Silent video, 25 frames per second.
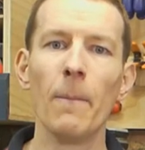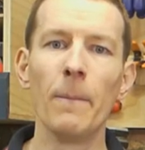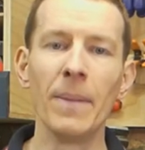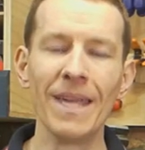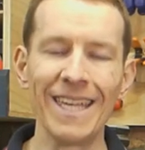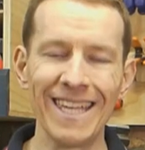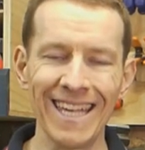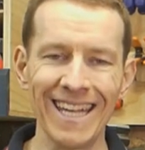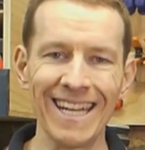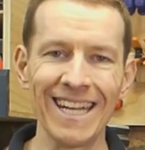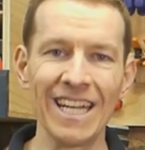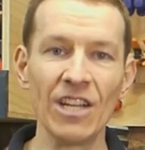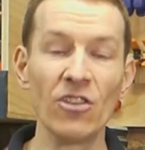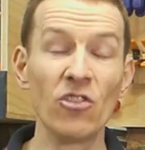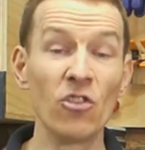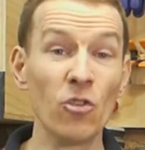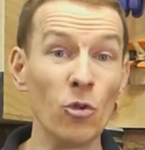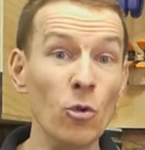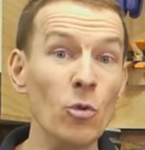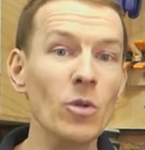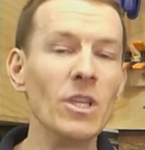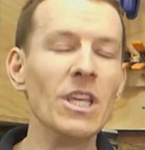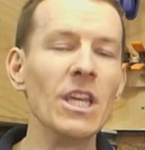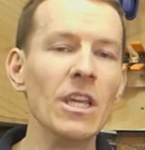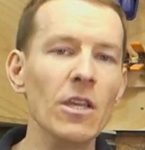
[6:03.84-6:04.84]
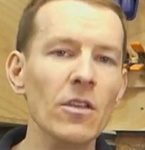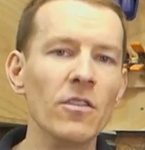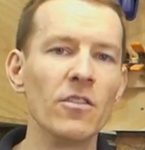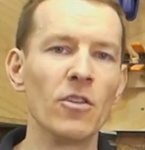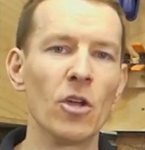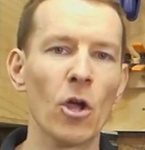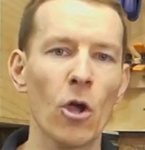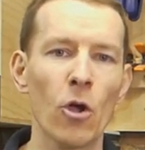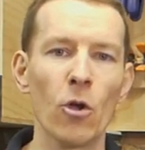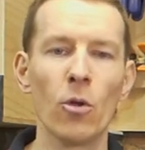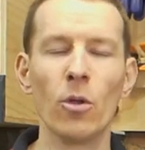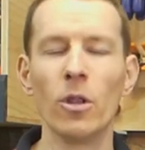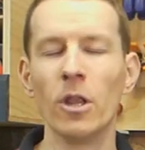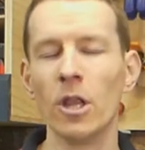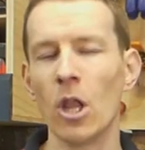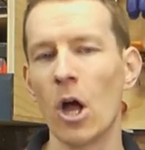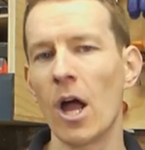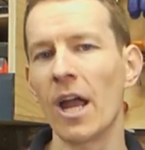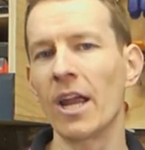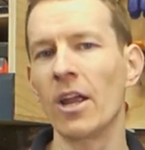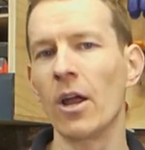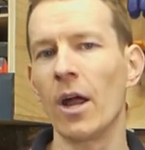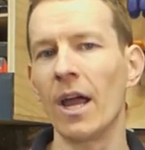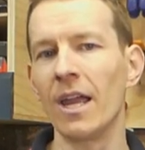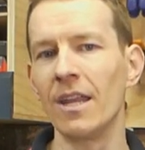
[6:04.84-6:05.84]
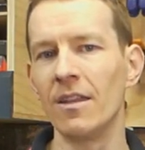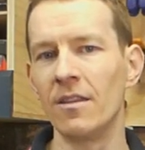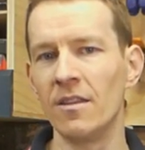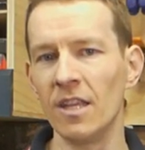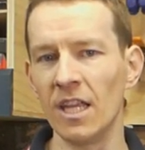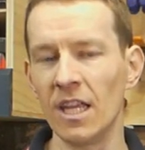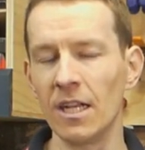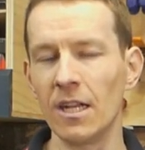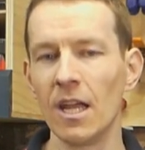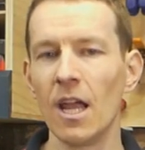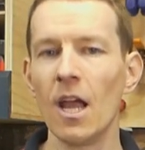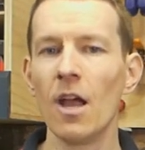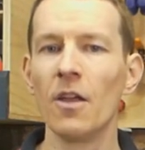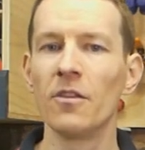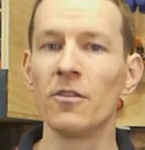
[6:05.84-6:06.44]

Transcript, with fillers: beginning two years ago like I did.